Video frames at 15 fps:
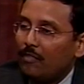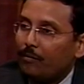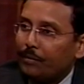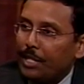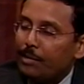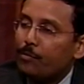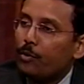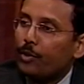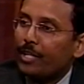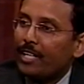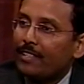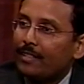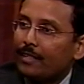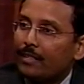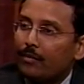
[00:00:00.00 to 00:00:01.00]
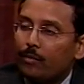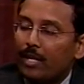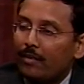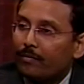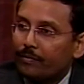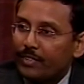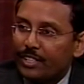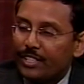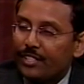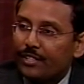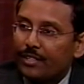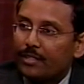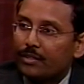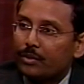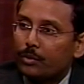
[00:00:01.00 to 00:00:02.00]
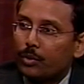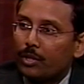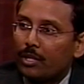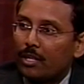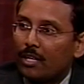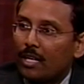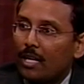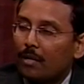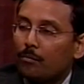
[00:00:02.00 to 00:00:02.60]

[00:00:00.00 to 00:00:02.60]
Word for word: team oriented. We have physicians who are uh,